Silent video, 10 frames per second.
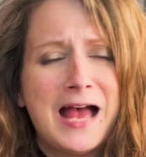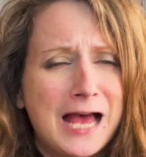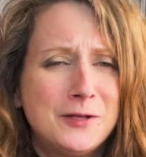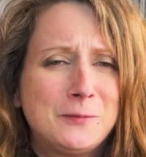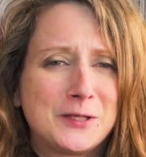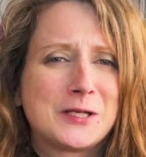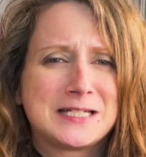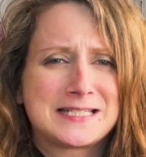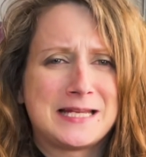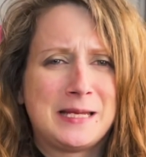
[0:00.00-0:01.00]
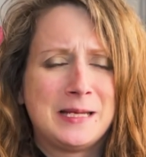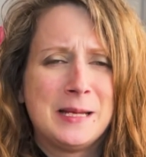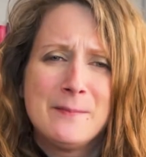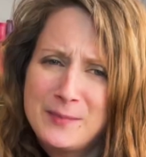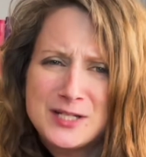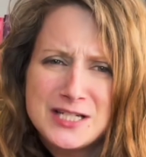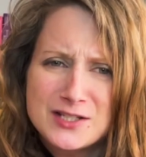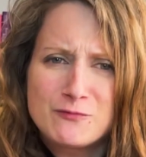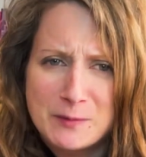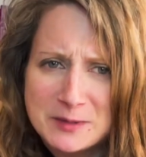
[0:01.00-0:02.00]
I know what you're going to say, but she has
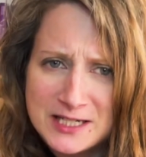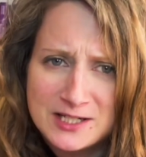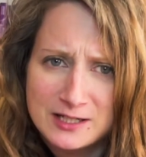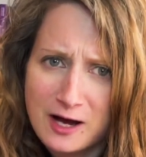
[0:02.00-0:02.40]
the reputation